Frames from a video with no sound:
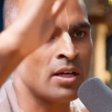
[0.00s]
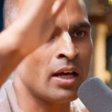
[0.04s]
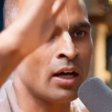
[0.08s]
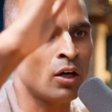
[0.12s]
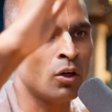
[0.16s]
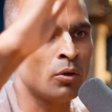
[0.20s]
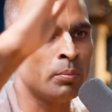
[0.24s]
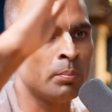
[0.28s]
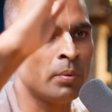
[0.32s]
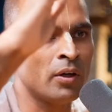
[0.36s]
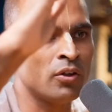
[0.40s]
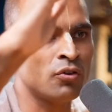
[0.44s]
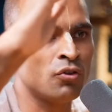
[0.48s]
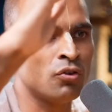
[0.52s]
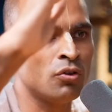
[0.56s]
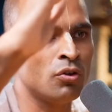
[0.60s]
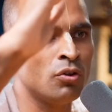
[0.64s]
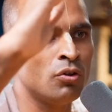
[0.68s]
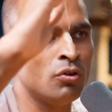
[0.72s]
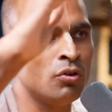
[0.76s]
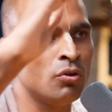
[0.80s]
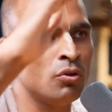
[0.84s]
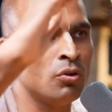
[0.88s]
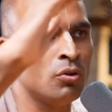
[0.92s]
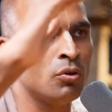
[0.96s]
help us to
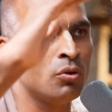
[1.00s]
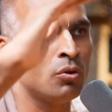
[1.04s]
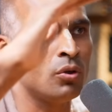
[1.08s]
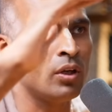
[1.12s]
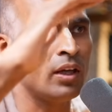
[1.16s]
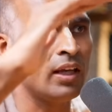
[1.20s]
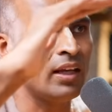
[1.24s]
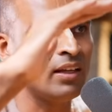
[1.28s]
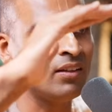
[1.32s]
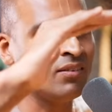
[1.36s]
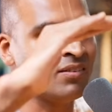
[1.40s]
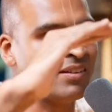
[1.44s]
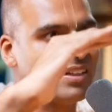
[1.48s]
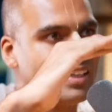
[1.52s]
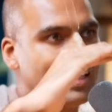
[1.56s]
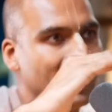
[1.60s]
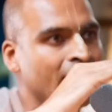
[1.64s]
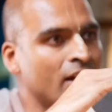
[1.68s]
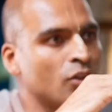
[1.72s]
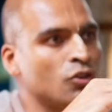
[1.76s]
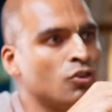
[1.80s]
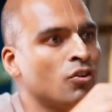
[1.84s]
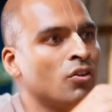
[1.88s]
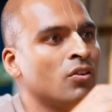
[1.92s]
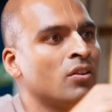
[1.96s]
do is
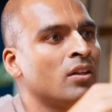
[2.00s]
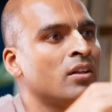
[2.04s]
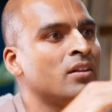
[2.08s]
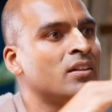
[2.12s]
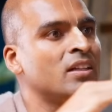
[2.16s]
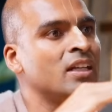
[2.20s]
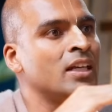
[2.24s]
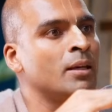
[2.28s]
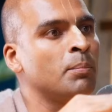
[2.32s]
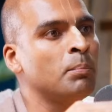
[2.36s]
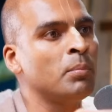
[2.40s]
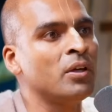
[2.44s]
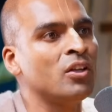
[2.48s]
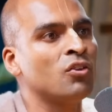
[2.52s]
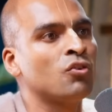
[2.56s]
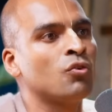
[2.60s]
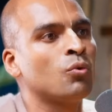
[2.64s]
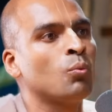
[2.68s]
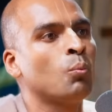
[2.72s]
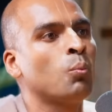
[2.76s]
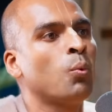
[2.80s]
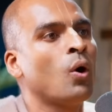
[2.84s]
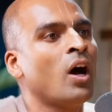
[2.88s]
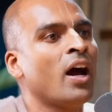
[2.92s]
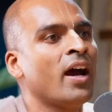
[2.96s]
get to the deepest
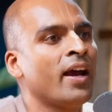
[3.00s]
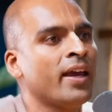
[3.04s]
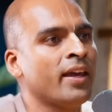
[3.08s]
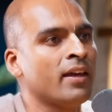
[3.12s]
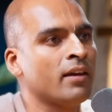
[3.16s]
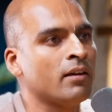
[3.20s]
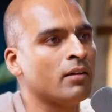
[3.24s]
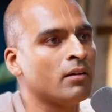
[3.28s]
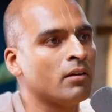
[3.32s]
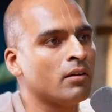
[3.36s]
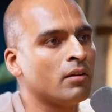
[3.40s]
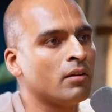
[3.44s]
why.